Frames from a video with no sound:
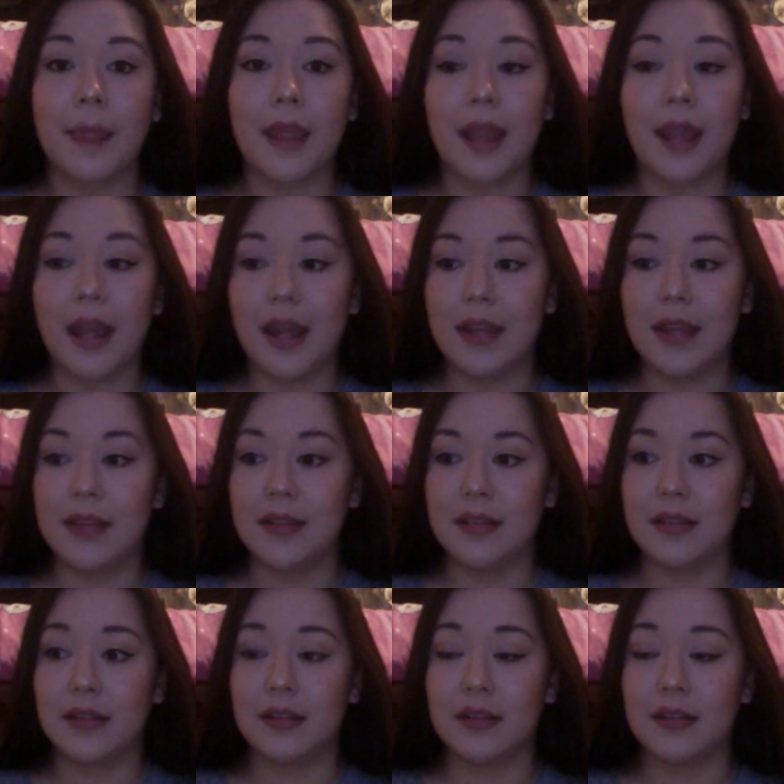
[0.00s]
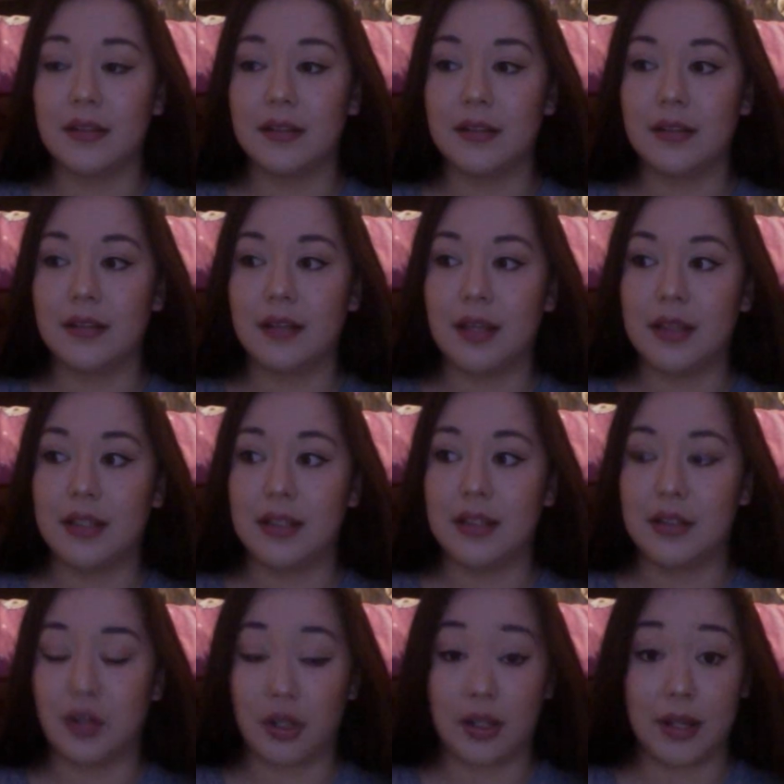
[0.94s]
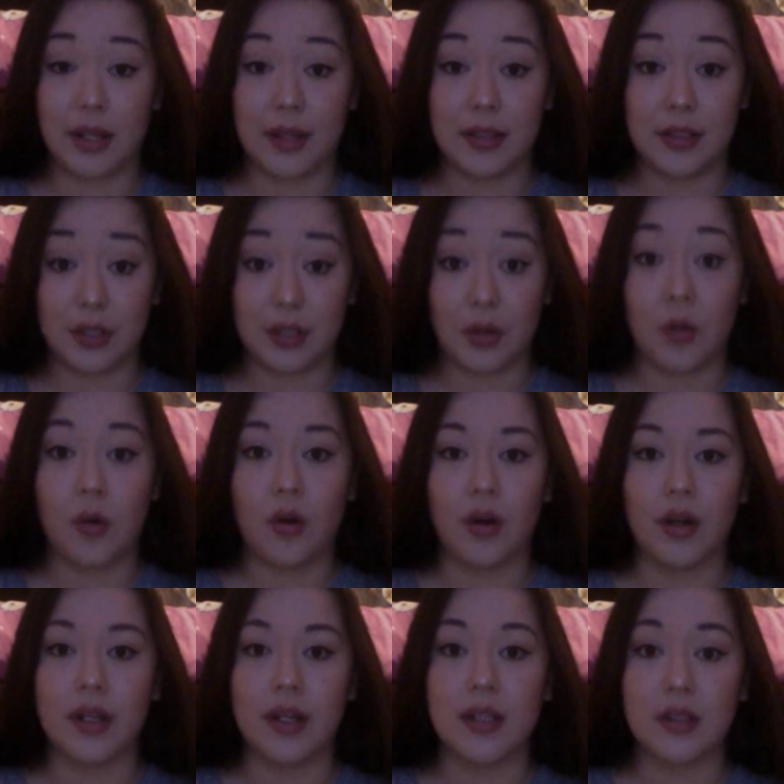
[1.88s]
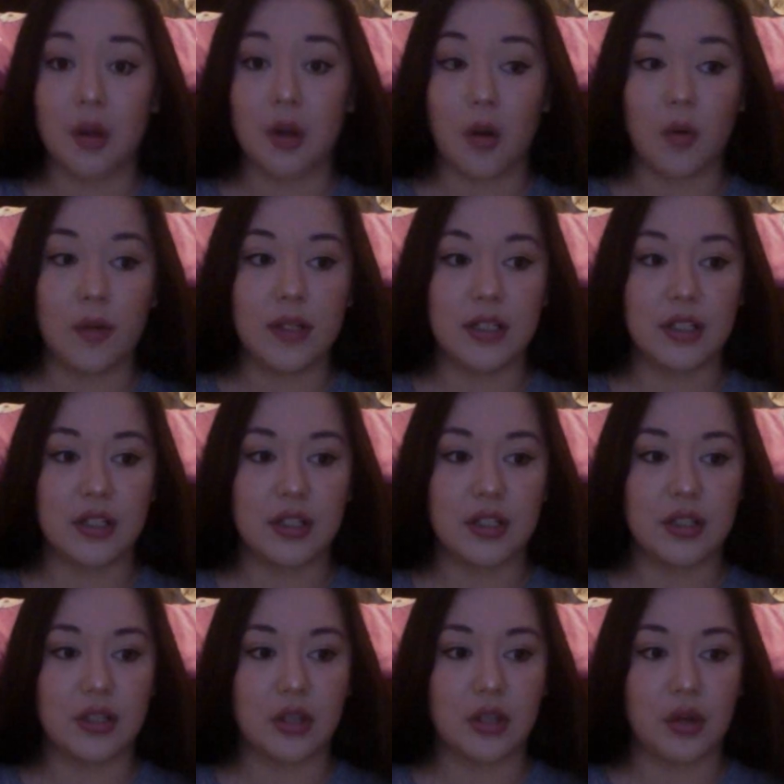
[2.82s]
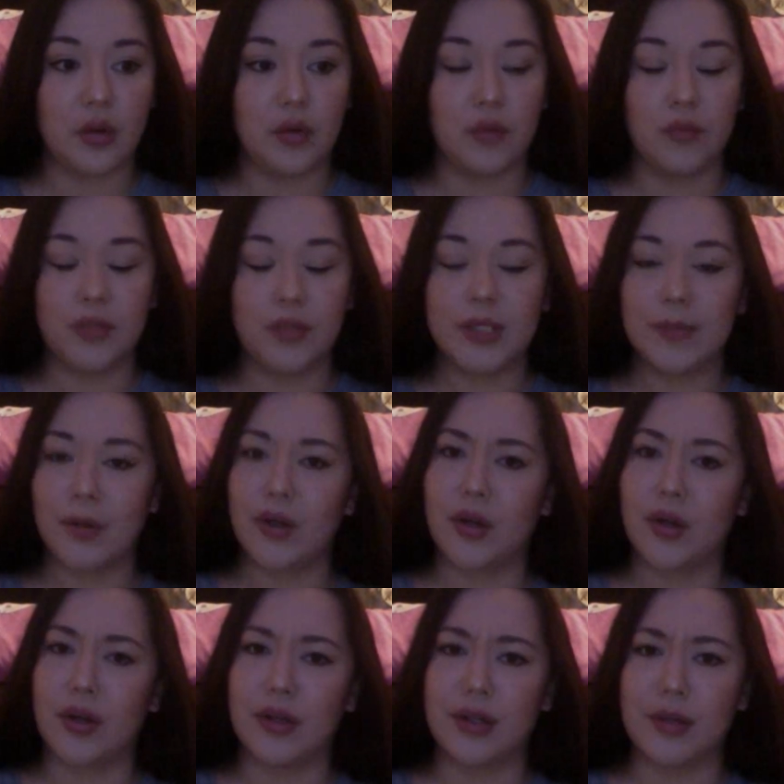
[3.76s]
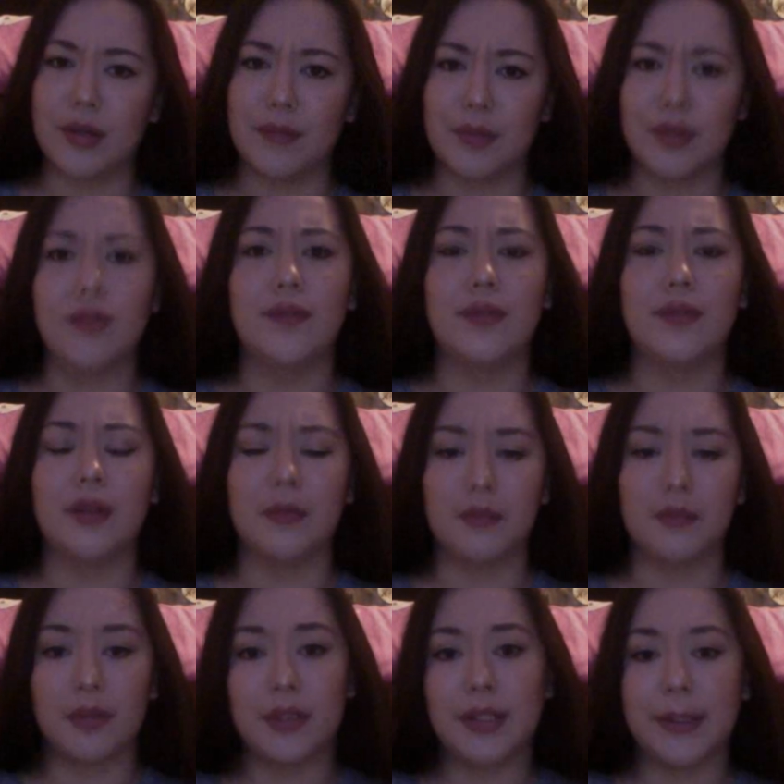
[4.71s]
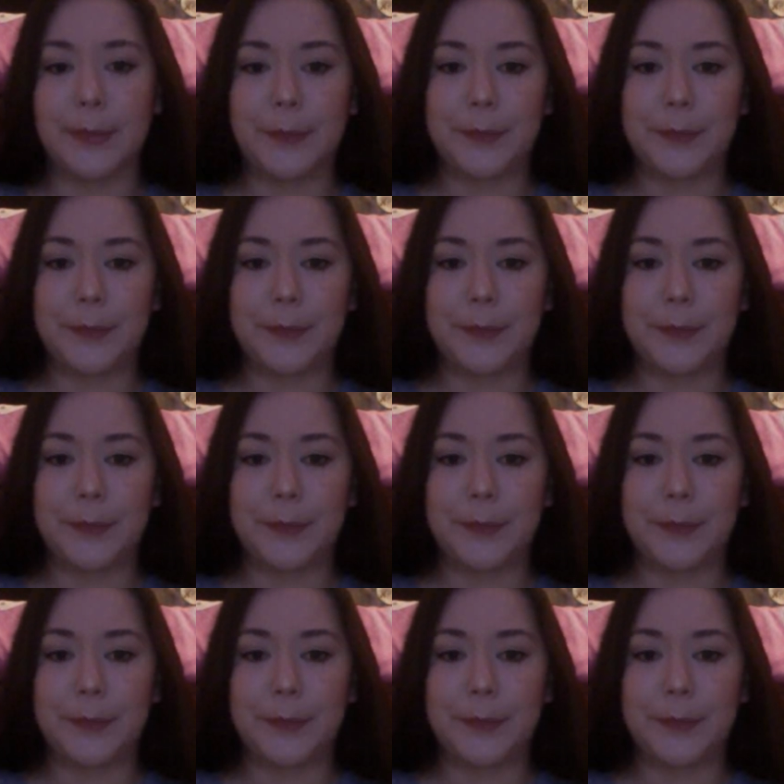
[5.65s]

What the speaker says: And the decor is always just so spot on and beautiful and brilliant.